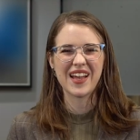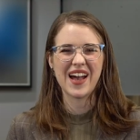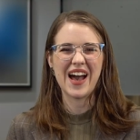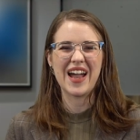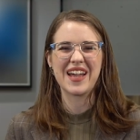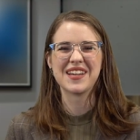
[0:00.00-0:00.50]

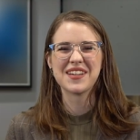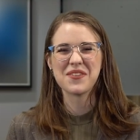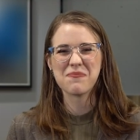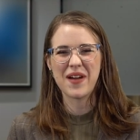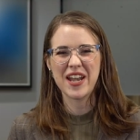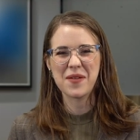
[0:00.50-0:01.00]
Hi,
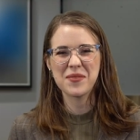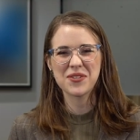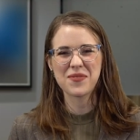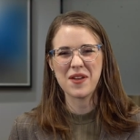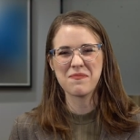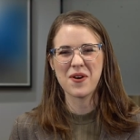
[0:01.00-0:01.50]
my name
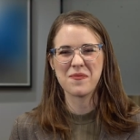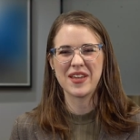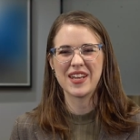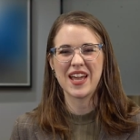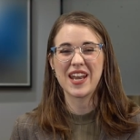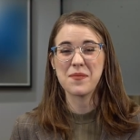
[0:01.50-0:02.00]
is Ren
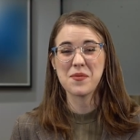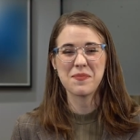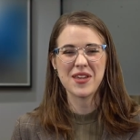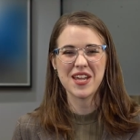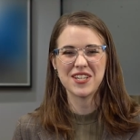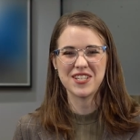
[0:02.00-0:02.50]
Bowman, and I'm a
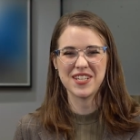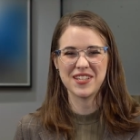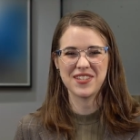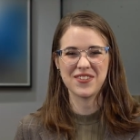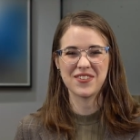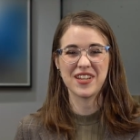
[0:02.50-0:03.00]
PhD
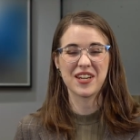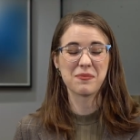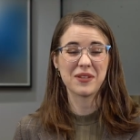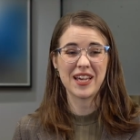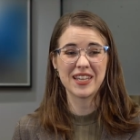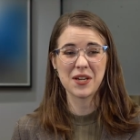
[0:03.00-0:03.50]
student in
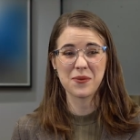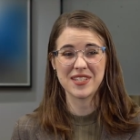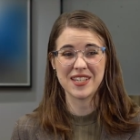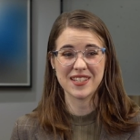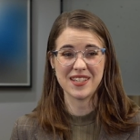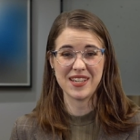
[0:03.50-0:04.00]
Applied
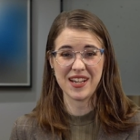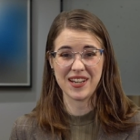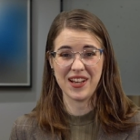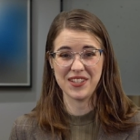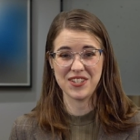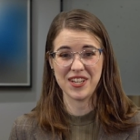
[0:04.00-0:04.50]
Linguistics and
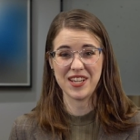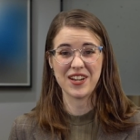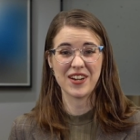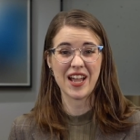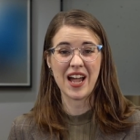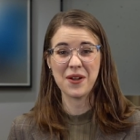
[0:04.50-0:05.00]
Technology
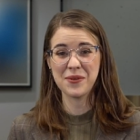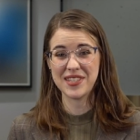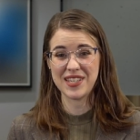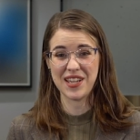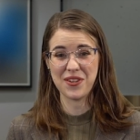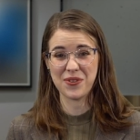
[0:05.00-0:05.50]
here at Iowa
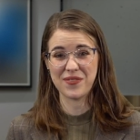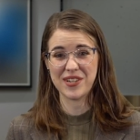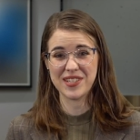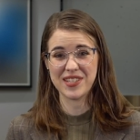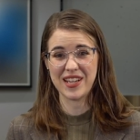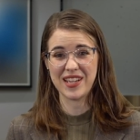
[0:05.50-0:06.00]
State
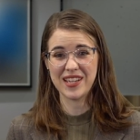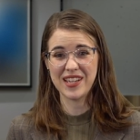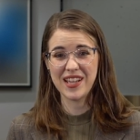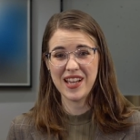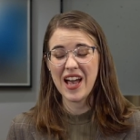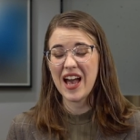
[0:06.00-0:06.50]
University.
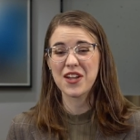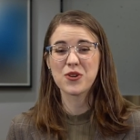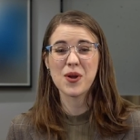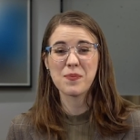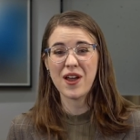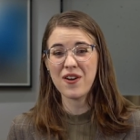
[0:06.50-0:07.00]
I
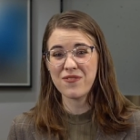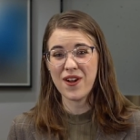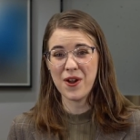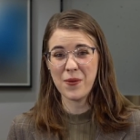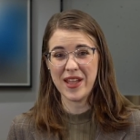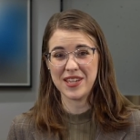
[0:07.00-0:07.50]
grew up not
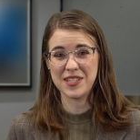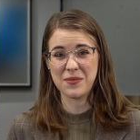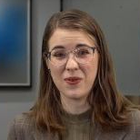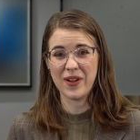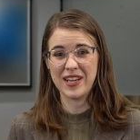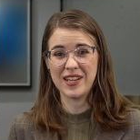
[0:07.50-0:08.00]
far away in Des
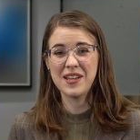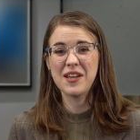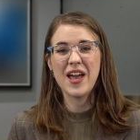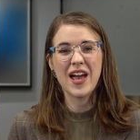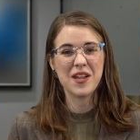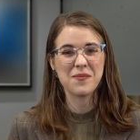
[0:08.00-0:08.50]
Moines,
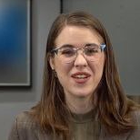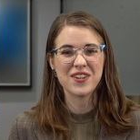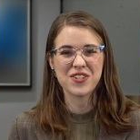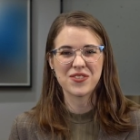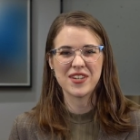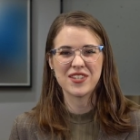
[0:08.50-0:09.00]
and I'm here
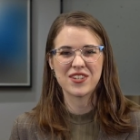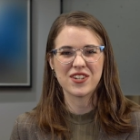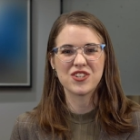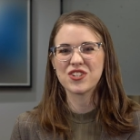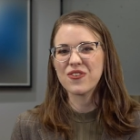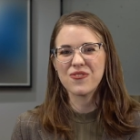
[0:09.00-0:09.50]
to
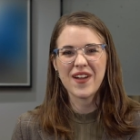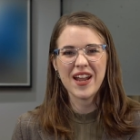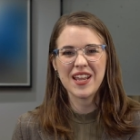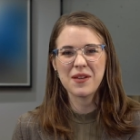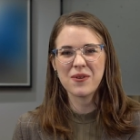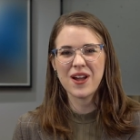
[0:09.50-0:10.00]
research
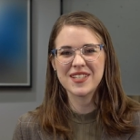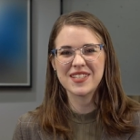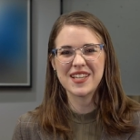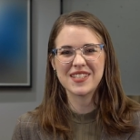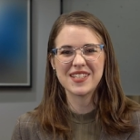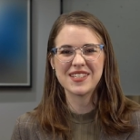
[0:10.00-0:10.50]
writing
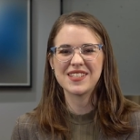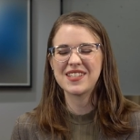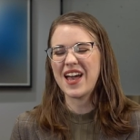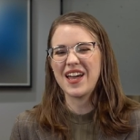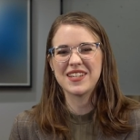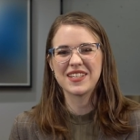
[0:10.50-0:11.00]
processes
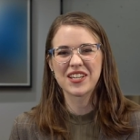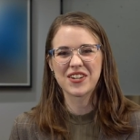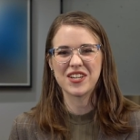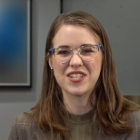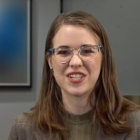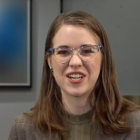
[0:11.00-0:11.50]
and
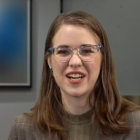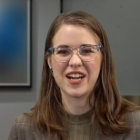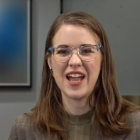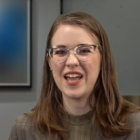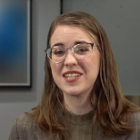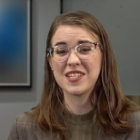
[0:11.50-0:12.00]

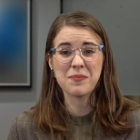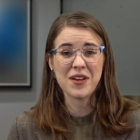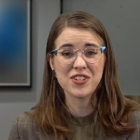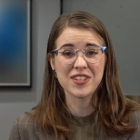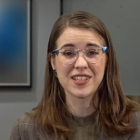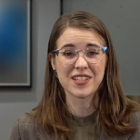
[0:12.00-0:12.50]
literature, and
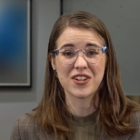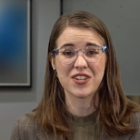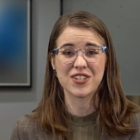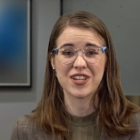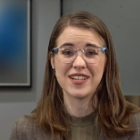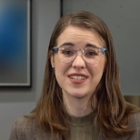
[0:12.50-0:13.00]
especially
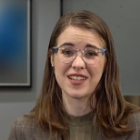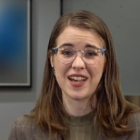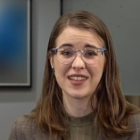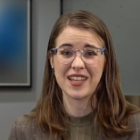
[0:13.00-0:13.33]
literature in second